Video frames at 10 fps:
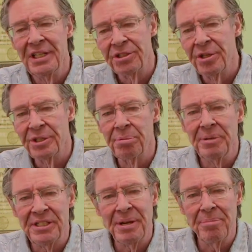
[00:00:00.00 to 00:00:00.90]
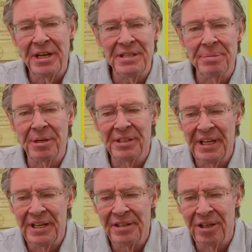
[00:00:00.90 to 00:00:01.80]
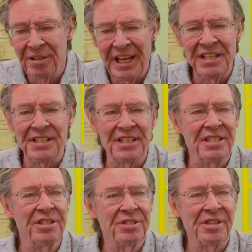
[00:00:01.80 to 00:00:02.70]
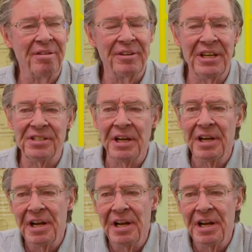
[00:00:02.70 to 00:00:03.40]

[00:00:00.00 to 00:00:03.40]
so this would be somebody typically in their late 60s or 70s,